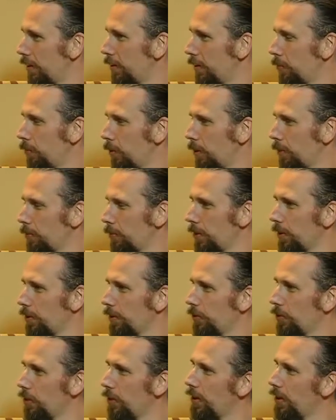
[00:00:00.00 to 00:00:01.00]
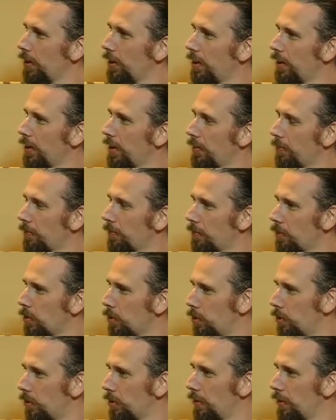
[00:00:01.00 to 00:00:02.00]
One was
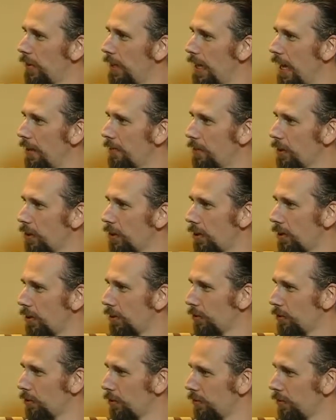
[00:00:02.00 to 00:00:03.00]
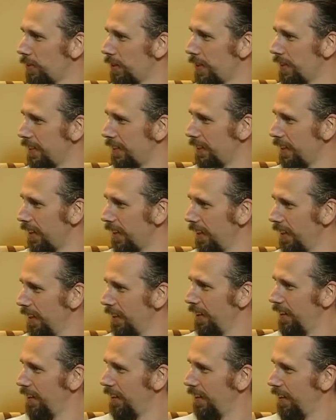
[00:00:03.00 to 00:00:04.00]
called The Avatars of TDD,
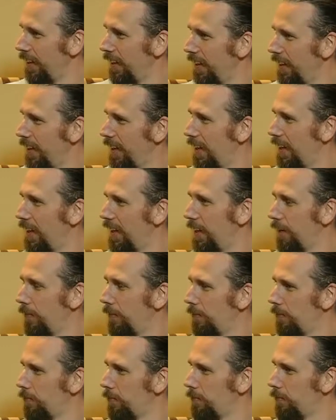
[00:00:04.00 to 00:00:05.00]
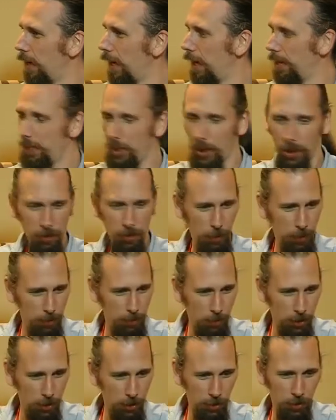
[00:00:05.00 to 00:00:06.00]
and the other
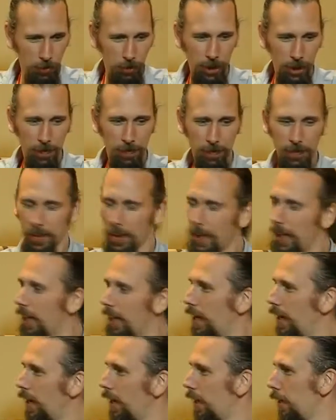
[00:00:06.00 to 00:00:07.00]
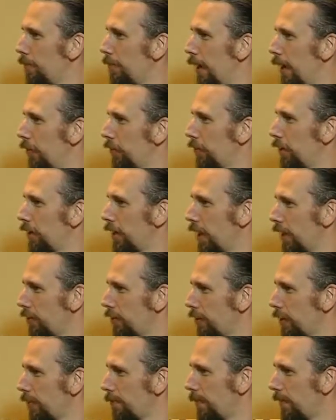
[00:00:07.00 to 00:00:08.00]
one was about the
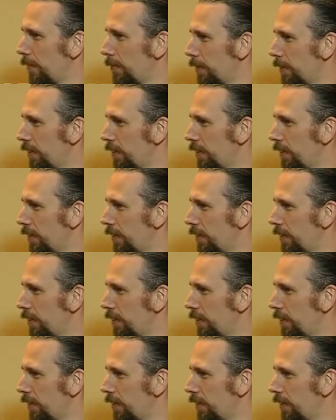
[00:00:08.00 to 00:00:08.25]
testing pyramid.